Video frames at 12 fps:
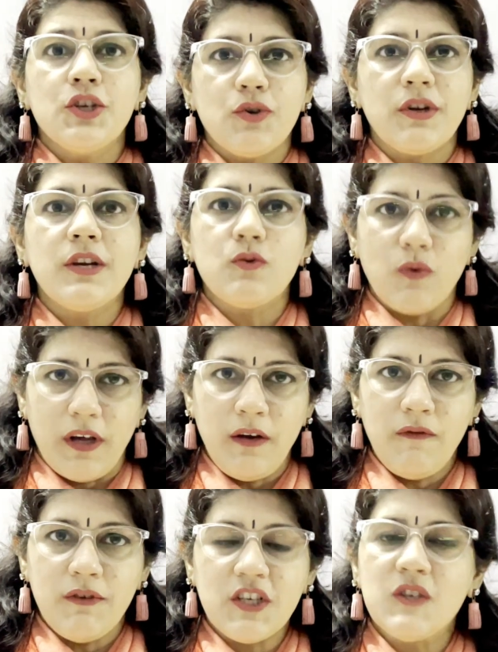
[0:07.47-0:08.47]
Unit
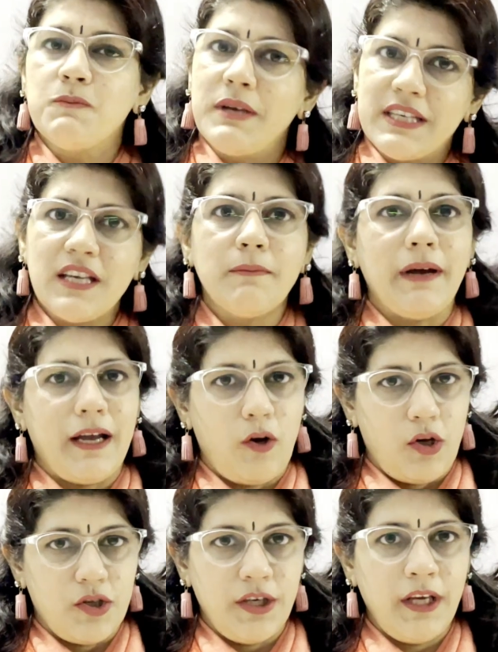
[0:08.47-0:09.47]
1, which is Basic
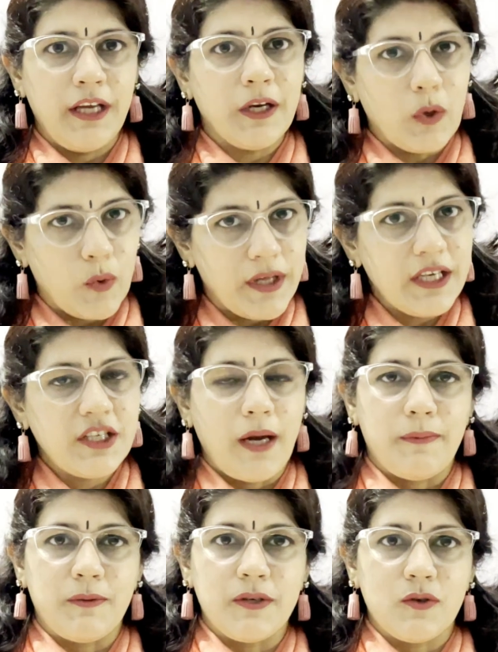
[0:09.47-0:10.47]
Biology, including
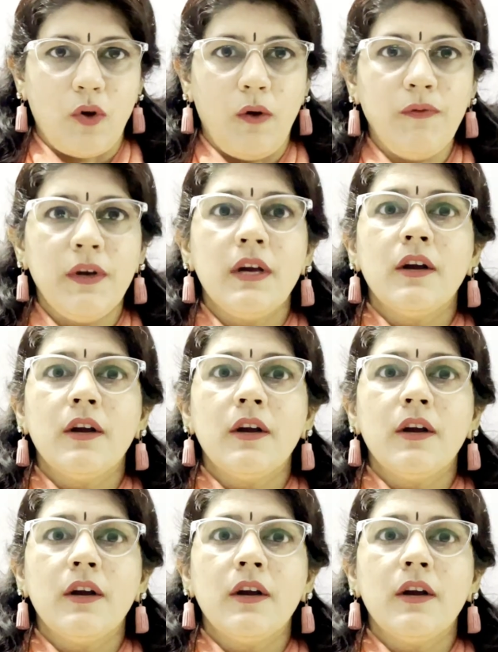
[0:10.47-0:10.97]
chapters of